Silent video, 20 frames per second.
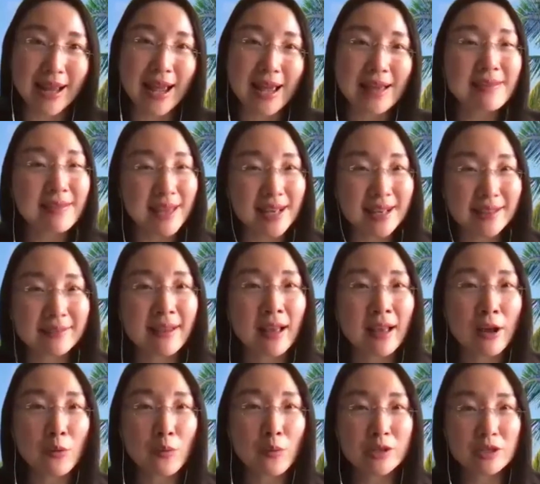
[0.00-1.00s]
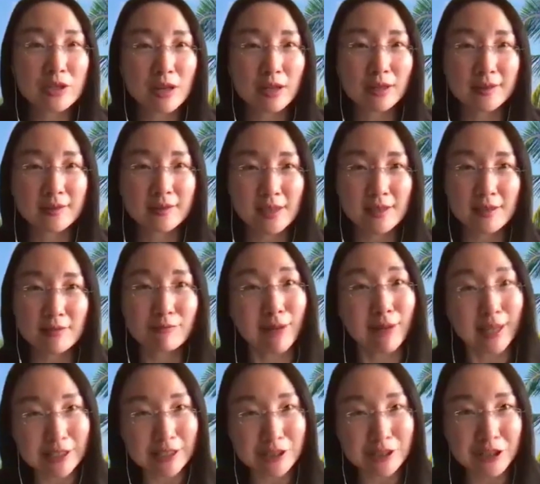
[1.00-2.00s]
And then we started this
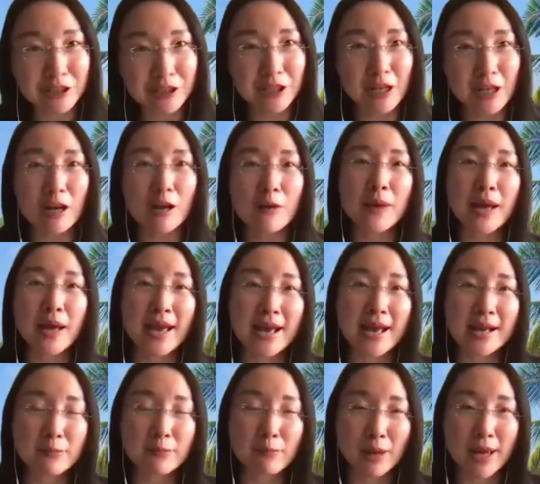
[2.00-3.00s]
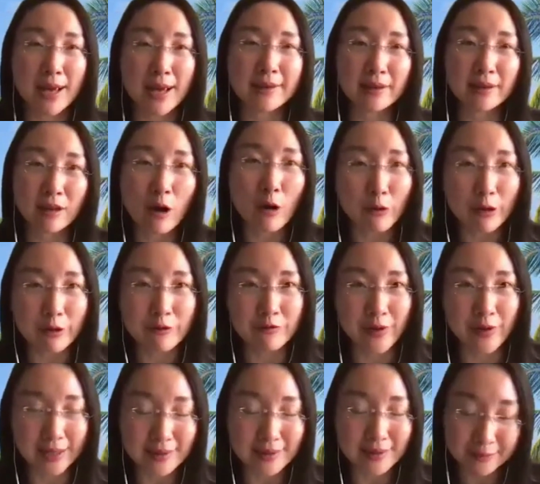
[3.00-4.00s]
relationship and planned the whole
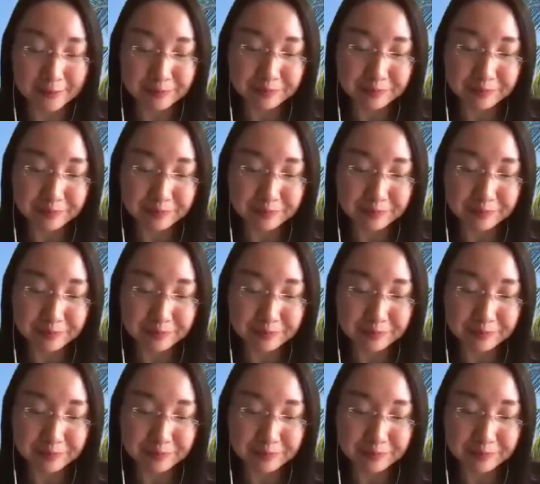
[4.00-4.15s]
event.